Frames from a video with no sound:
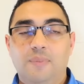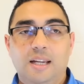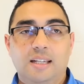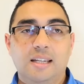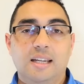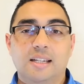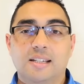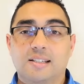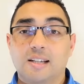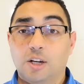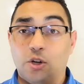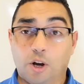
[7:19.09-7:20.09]
It
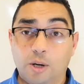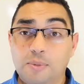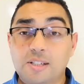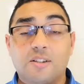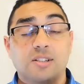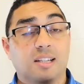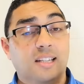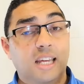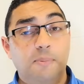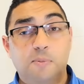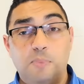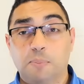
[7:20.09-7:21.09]
is anonymous because it
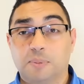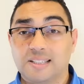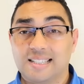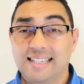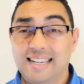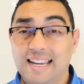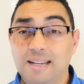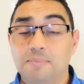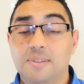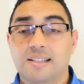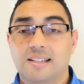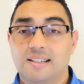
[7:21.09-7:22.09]
keeps people's
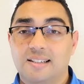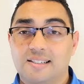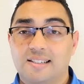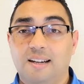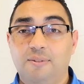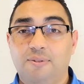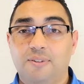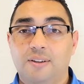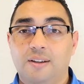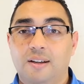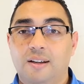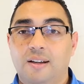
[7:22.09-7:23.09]
names safe,
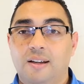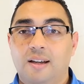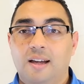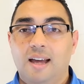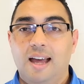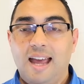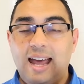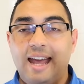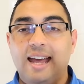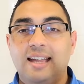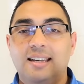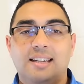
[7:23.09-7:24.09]

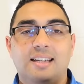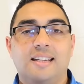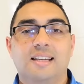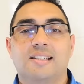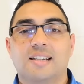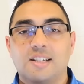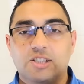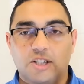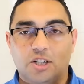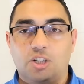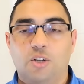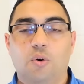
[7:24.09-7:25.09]
and it is a
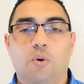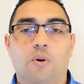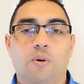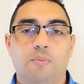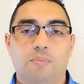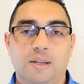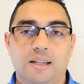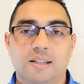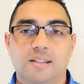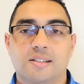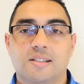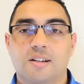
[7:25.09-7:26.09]
secure
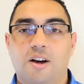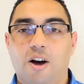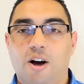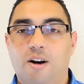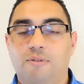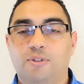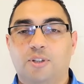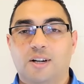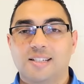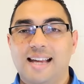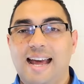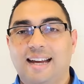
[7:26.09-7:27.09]
means of
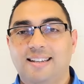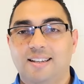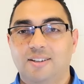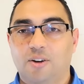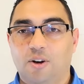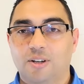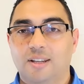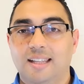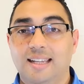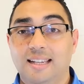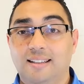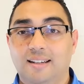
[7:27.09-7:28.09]
transacting on
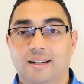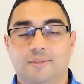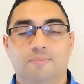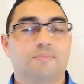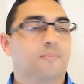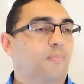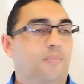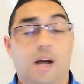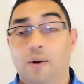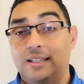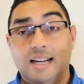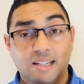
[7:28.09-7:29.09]
the internet.
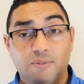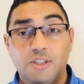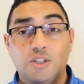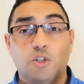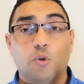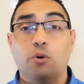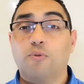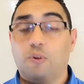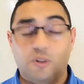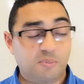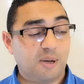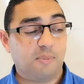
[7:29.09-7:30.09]
Now, it does have its
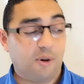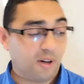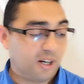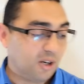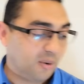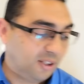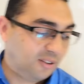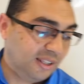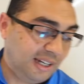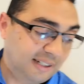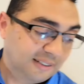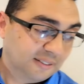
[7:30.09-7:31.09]
shortfalls, but I'm not going to go into
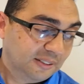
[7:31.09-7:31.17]
that.